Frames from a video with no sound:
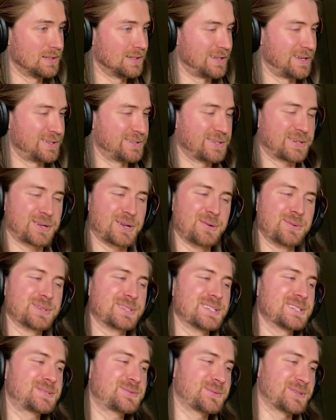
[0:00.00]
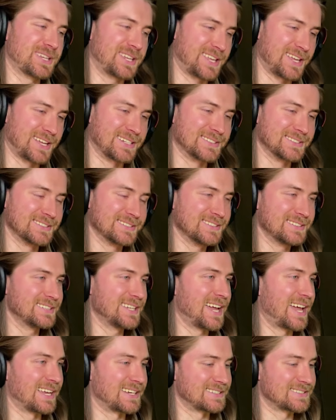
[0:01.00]
You did good with this one, kid.
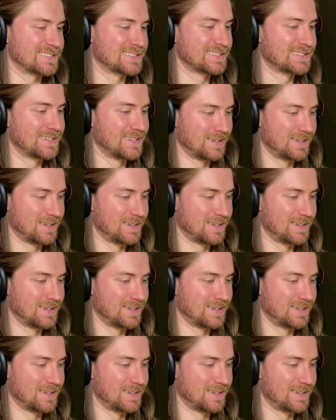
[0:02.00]
Thanks.